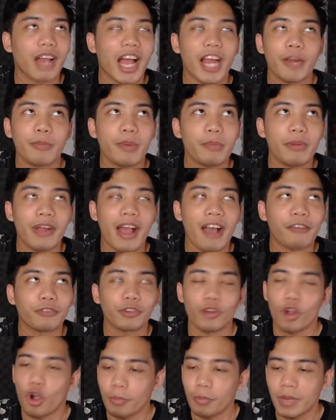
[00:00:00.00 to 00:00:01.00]
remember after
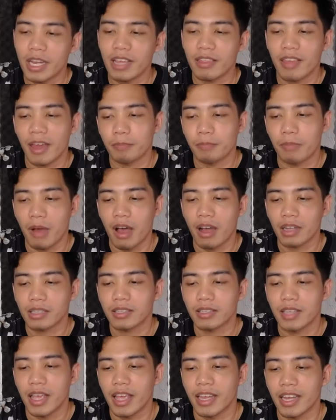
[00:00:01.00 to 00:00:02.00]
opening that box
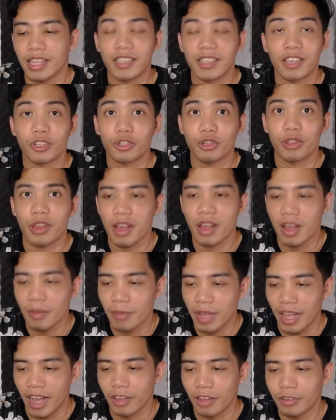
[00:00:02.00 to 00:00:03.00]
and essentially coming
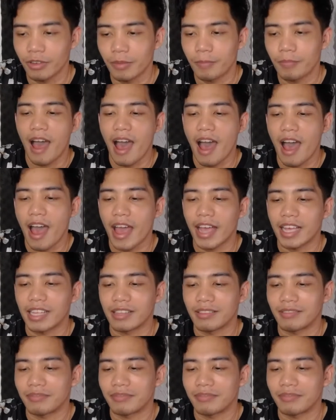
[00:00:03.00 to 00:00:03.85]
out, I